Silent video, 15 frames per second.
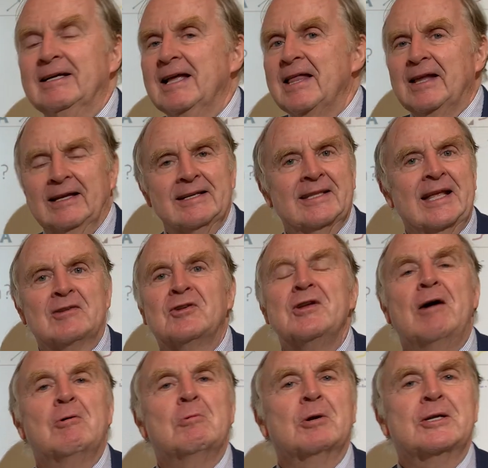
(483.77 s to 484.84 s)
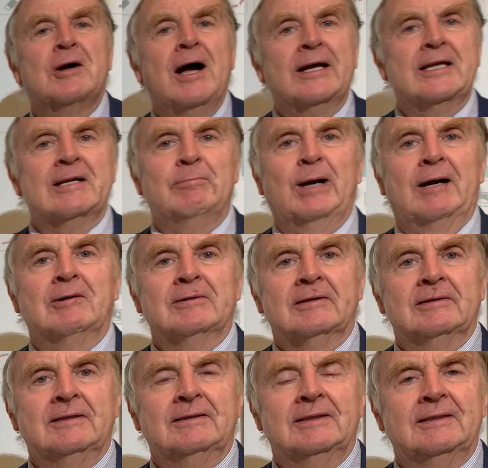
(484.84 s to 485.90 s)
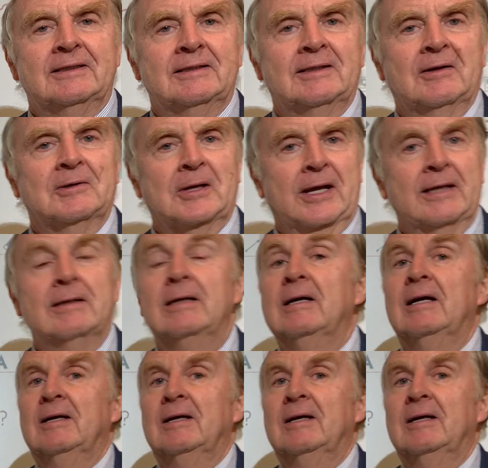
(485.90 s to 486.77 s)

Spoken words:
That's not what we're talking about. Okay.